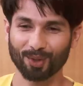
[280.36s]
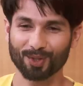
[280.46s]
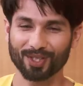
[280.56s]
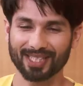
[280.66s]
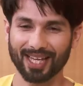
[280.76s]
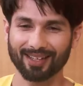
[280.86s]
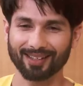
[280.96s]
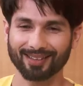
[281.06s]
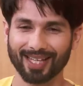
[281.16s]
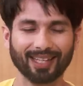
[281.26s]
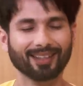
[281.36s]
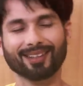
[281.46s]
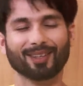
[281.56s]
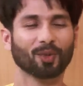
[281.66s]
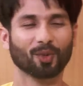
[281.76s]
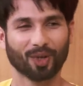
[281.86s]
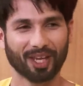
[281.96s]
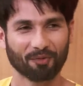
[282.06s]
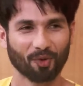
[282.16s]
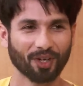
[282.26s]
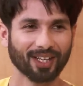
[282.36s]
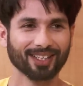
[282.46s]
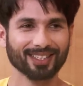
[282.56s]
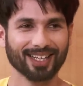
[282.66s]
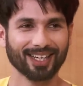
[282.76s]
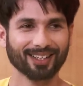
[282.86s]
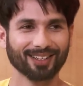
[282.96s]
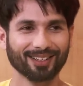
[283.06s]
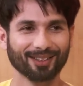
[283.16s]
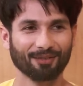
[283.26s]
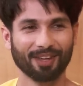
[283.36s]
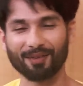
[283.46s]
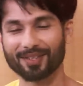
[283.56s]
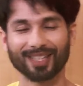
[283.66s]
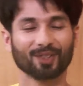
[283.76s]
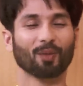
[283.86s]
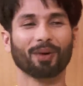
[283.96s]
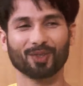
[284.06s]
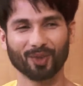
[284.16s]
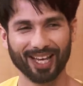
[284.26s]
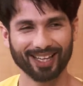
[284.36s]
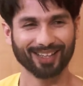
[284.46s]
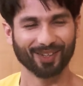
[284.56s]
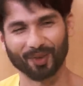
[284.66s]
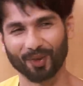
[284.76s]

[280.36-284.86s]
because she's like, you two came 14 years later. We have seen so much together. You